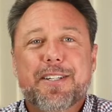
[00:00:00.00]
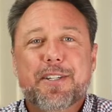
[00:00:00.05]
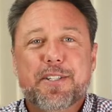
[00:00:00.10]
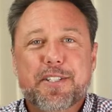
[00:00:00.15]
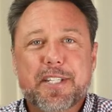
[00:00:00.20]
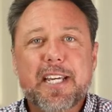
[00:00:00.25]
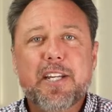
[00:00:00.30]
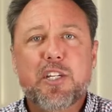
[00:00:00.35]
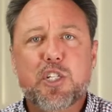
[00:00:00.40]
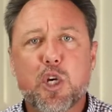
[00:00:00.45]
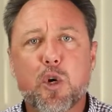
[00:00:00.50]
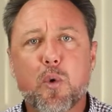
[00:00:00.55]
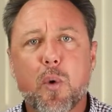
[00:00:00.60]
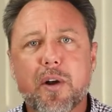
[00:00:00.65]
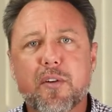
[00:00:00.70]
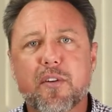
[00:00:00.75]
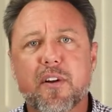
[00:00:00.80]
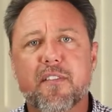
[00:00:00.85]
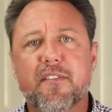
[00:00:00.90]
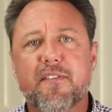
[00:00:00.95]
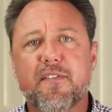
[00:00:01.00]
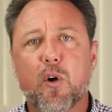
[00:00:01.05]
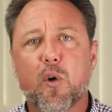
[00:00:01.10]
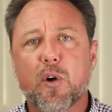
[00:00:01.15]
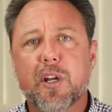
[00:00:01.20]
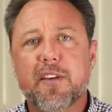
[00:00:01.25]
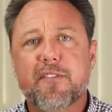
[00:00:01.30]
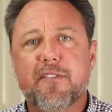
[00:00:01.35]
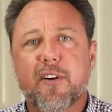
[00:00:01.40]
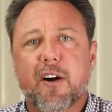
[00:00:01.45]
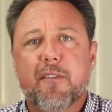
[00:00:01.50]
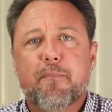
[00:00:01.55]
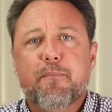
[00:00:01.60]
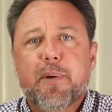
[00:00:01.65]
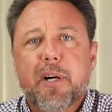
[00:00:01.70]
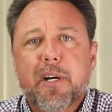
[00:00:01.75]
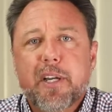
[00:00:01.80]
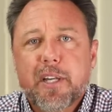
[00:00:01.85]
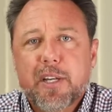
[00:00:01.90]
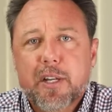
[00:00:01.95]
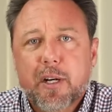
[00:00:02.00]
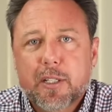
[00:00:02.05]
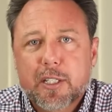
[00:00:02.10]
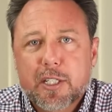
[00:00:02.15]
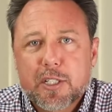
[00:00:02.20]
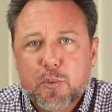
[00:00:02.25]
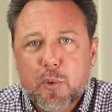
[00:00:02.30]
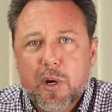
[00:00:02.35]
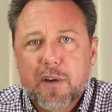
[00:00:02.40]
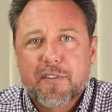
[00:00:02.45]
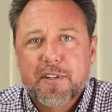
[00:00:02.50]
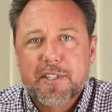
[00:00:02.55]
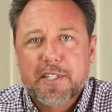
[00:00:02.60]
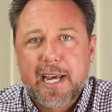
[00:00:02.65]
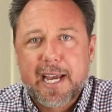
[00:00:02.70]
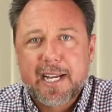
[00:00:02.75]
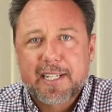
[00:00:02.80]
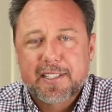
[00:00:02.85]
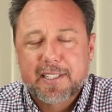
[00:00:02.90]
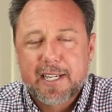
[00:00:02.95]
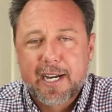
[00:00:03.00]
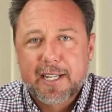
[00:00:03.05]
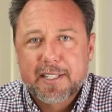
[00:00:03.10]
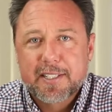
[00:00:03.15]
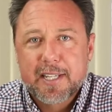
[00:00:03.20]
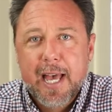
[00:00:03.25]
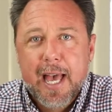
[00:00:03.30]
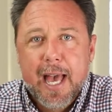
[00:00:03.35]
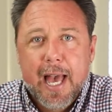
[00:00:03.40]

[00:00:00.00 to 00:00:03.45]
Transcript: To see $245 billion worth of tax cuts